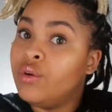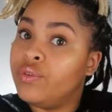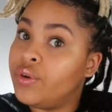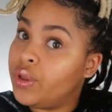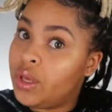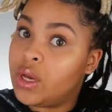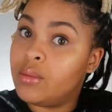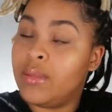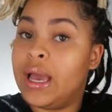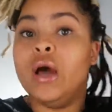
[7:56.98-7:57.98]
fully
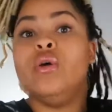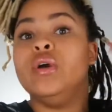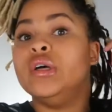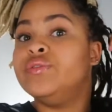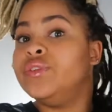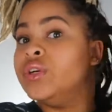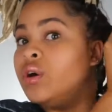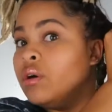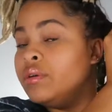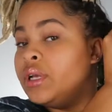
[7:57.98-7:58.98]
come out if they're
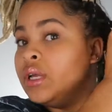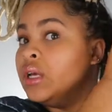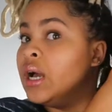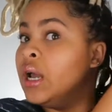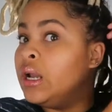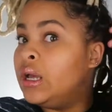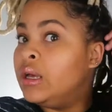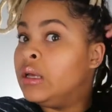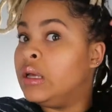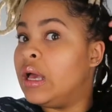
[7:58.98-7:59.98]
already kind
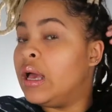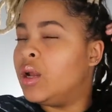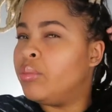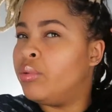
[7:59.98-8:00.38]
of at a